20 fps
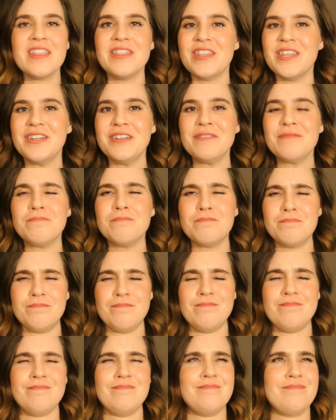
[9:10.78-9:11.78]
and then
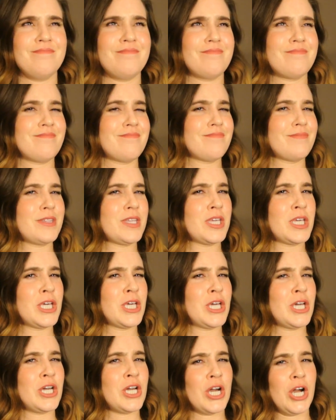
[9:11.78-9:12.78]

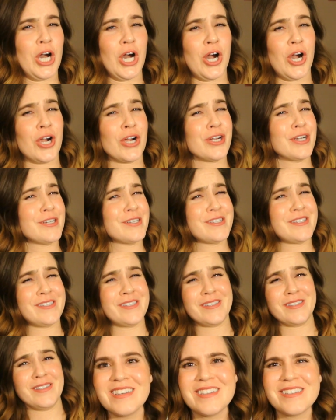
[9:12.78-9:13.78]

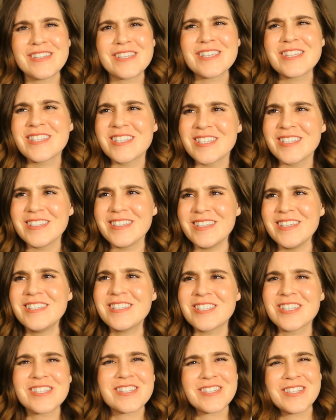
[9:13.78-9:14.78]
cars? It's just,
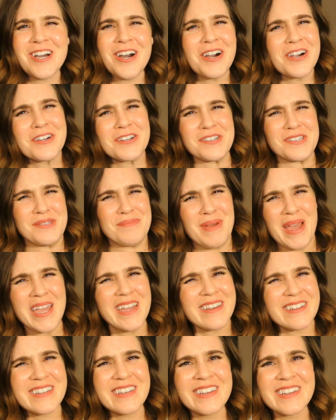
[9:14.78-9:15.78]
it's just cars, man.
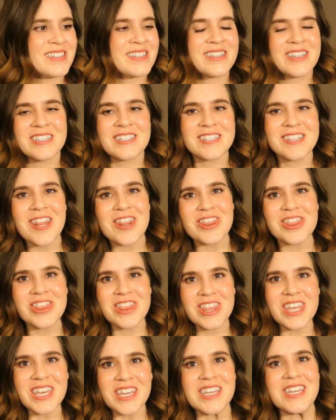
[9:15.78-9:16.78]
It's the
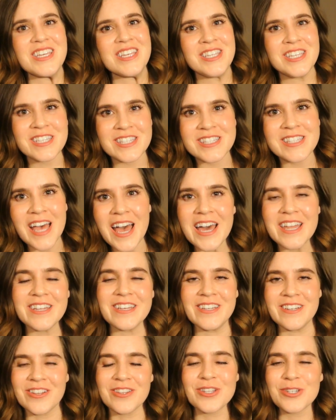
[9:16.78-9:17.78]
thing you sat
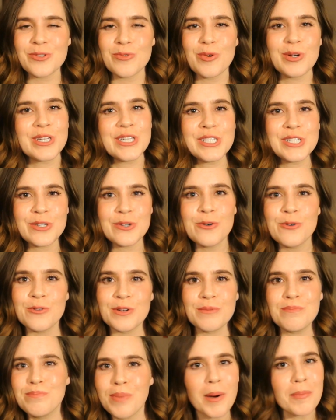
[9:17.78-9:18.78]
in on the 22
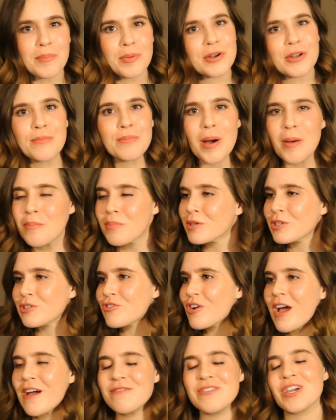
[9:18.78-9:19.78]
in bumper to bumper
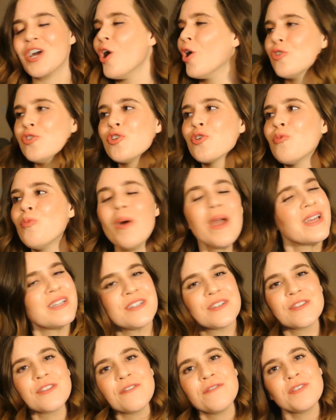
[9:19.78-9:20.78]
traffic on your way
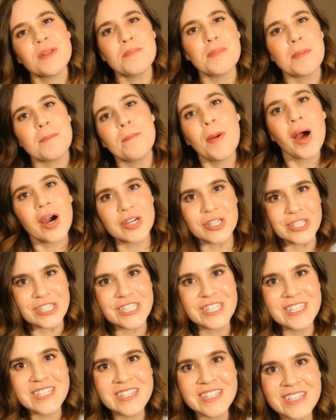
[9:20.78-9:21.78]
to the flippin'
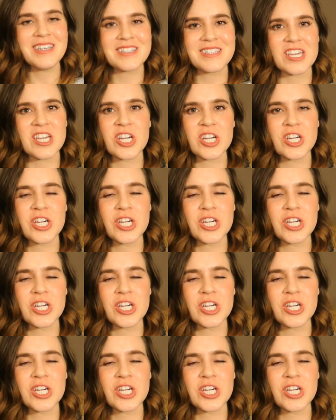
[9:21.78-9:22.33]
park. It's a